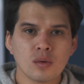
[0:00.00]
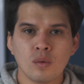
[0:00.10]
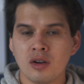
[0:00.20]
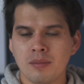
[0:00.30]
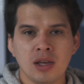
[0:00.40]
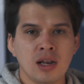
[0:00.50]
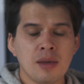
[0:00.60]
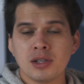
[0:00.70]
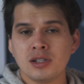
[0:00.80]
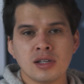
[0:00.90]
whether it be an
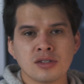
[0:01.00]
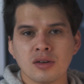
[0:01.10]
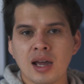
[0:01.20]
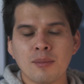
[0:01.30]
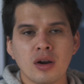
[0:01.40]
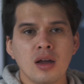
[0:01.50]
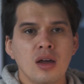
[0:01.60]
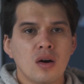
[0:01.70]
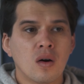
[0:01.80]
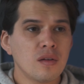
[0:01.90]
APC sensor camera
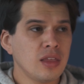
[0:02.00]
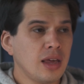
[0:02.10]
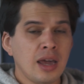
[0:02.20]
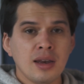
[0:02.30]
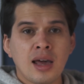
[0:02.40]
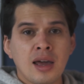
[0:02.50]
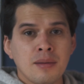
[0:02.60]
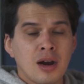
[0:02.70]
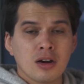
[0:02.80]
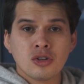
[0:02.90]
or the
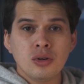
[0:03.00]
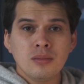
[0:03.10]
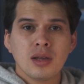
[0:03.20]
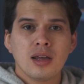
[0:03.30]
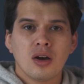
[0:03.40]
A9 Mark II,